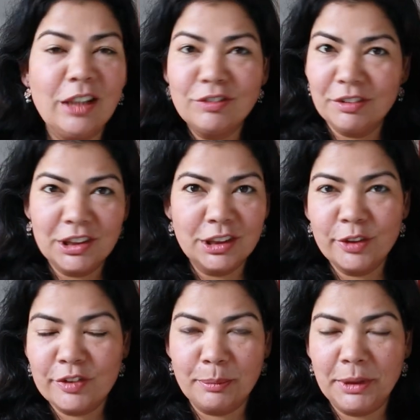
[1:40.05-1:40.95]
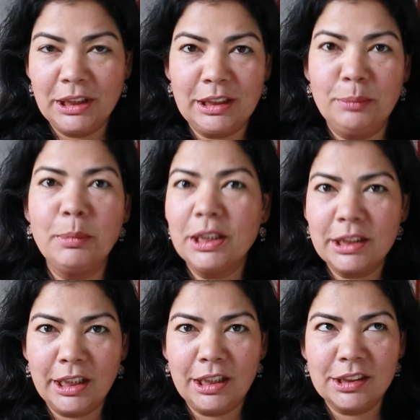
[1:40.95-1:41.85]
I've never heard of somebody that can
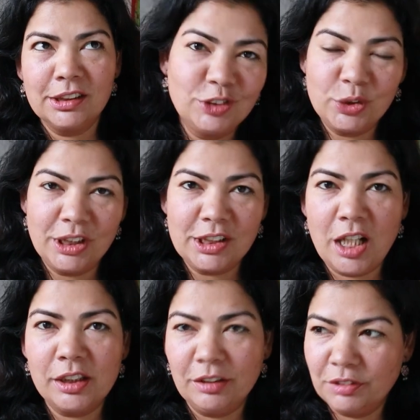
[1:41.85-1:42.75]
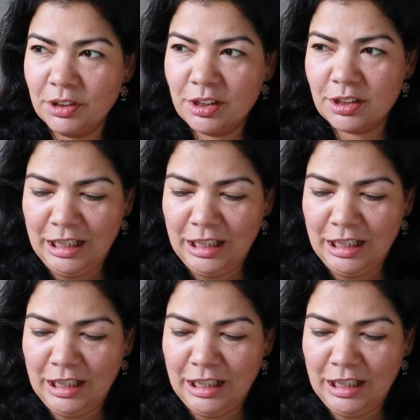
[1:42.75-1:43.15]
meditate to such high levels.